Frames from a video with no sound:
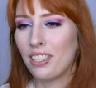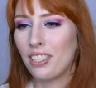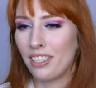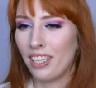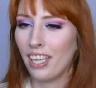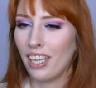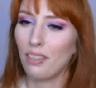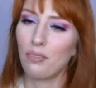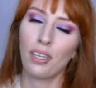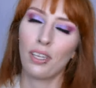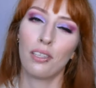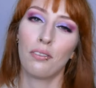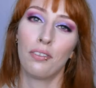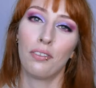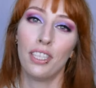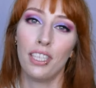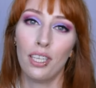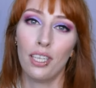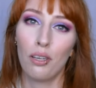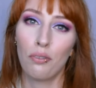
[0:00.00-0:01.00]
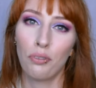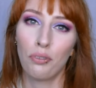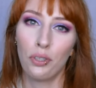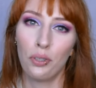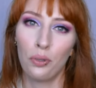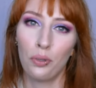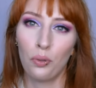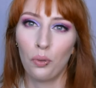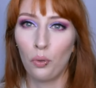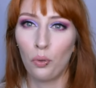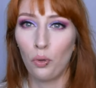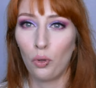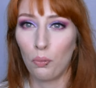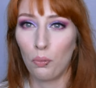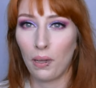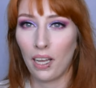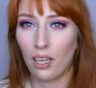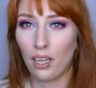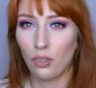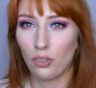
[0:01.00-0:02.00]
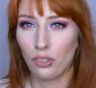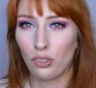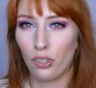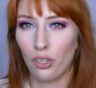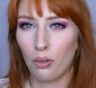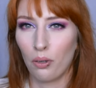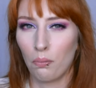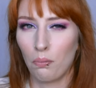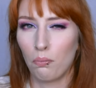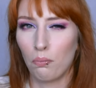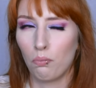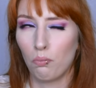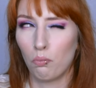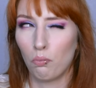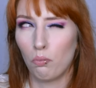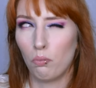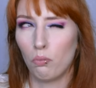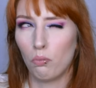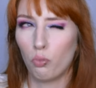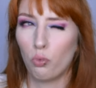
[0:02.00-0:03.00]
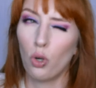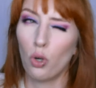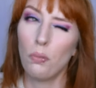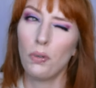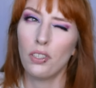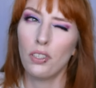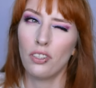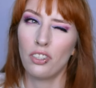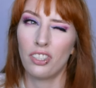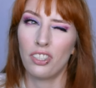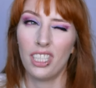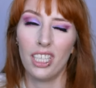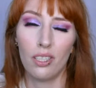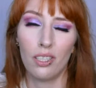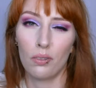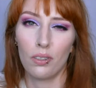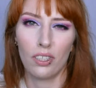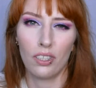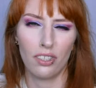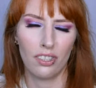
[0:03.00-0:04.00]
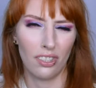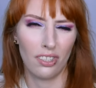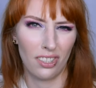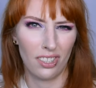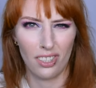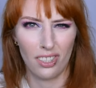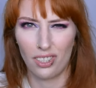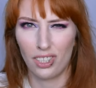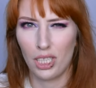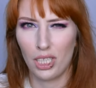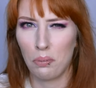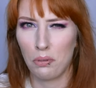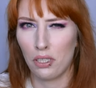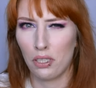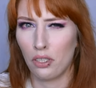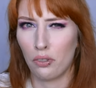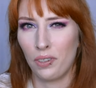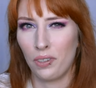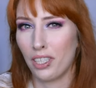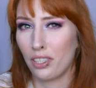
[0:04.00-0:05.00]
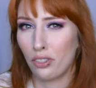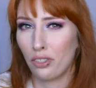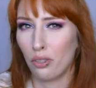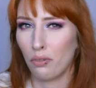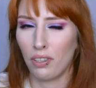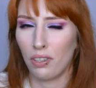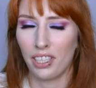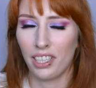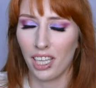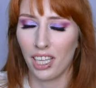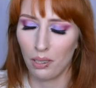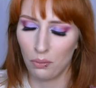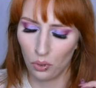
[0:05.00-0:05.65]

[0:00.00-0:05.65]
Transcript: today I've got a video for you all about some woman secrets, tips and tricks, stuff like that.